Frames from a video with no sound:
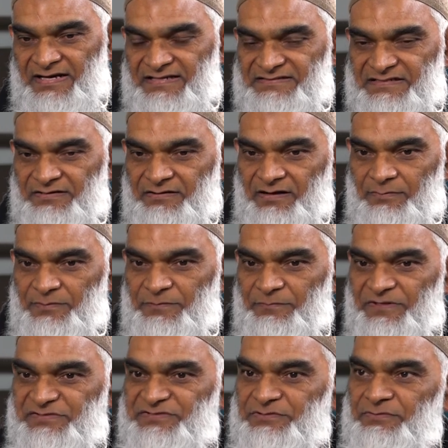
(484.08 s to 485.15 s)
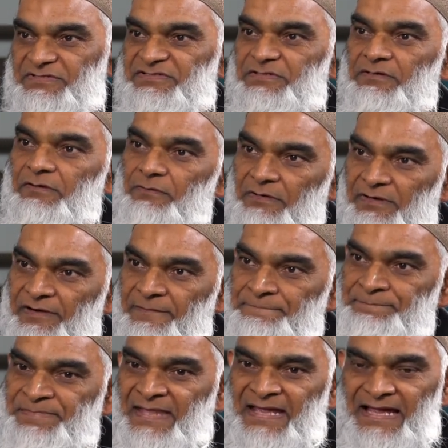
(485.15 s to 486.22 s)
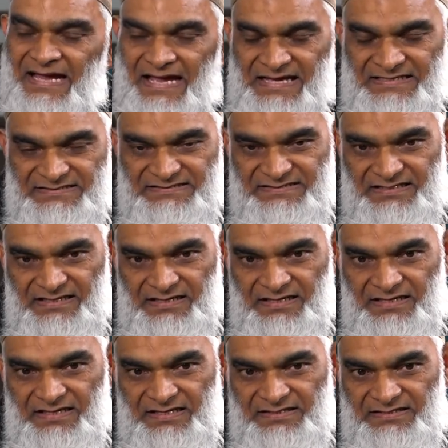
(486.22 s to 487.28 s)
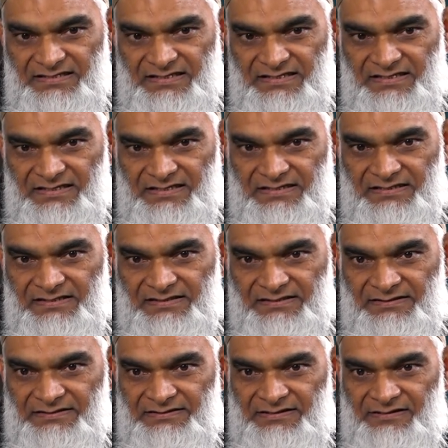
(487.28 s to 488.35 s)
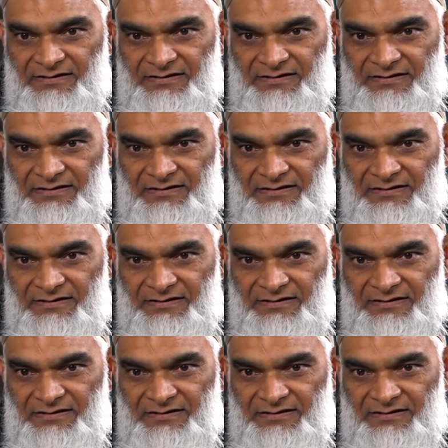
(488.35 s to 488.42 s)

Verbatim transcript: has in common with Jewish lore. And uh, the uh,